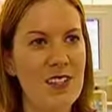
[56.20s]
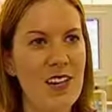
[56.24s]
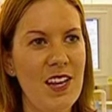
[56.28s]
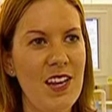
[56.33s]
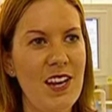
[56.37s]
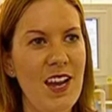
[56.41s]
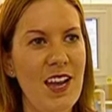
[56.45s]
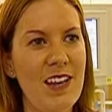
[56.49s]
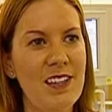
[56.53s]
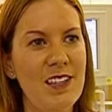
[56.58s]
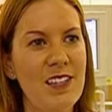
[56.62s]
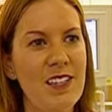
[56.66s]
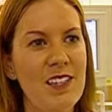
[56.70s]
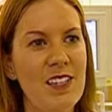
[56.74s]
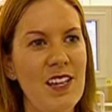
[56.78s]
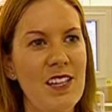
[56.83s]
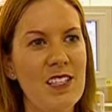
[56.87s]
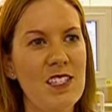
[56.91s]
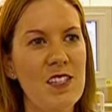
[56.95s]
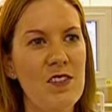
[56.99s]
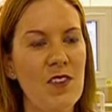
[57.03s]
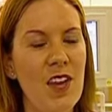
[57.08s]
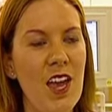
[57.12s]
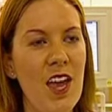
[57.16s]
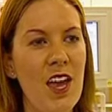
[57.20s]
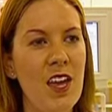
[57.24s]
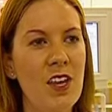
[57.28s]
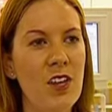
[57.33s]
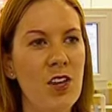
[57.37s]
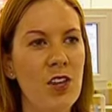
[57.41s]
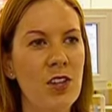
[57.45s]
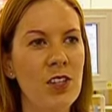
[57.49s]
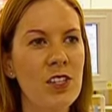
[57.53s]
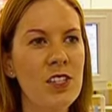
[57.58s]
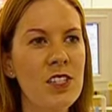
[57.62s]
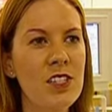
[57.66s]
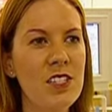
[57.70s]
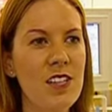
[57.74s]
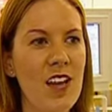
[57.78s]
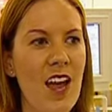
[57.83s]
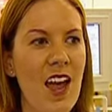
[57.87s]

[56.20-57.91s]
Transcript: a neonatal intensive care unit,